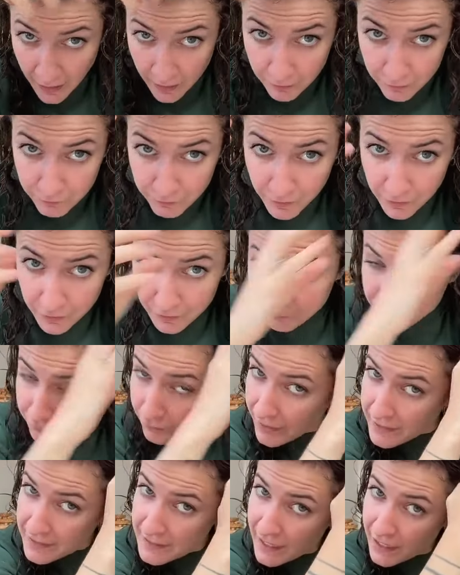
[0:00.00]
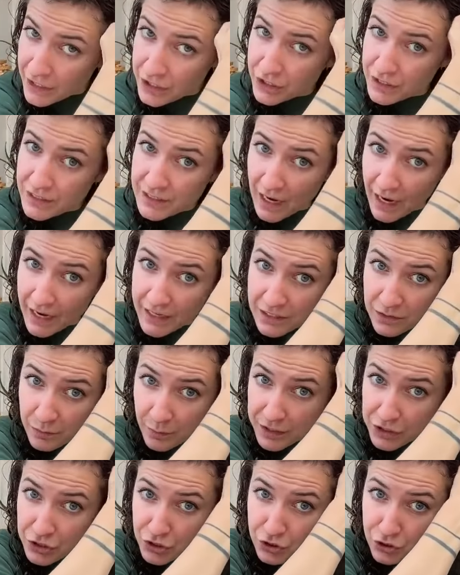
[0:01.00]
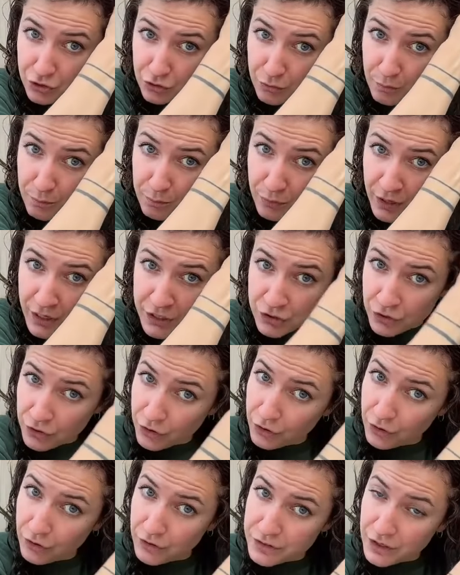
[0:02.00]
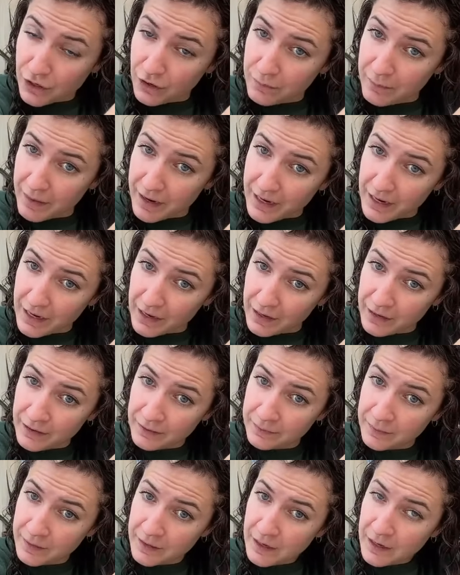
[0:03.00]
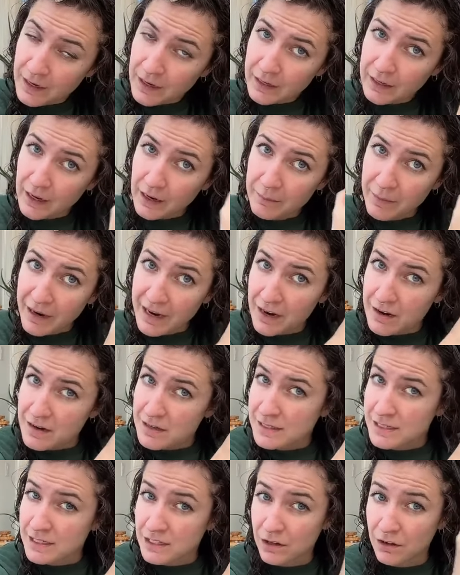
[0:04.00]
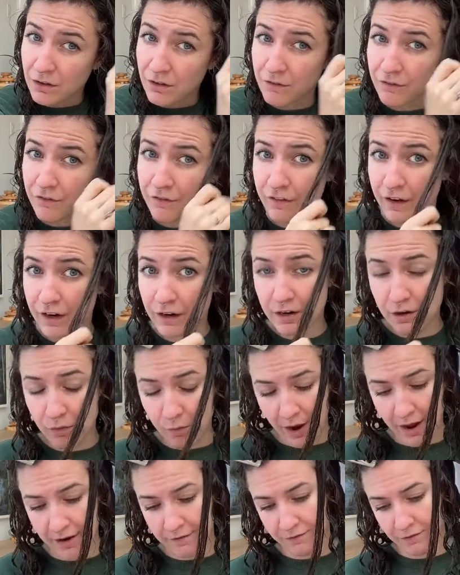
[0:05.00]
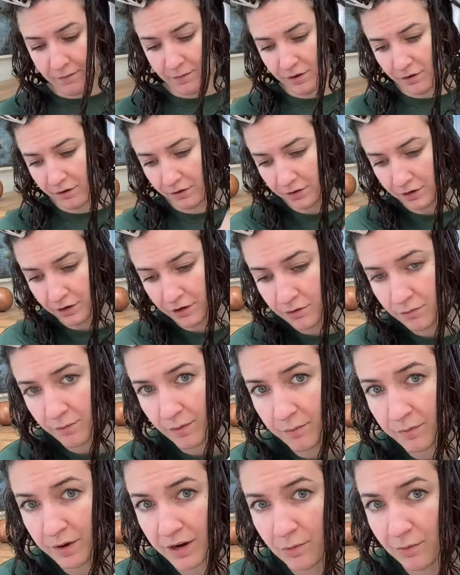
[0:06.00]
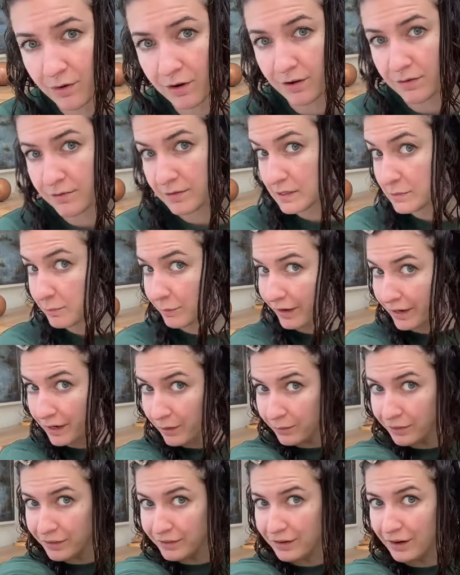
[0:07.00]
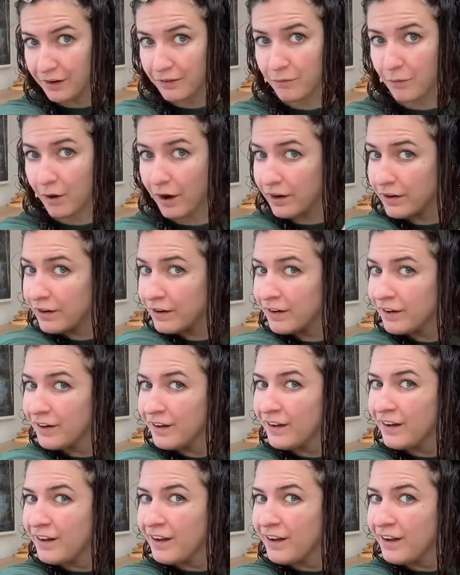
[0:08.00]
kind of very front sections, I switch to brush curls on my hair. Again, my hair is still very wet from earlier when we were spraying it with a ton of water.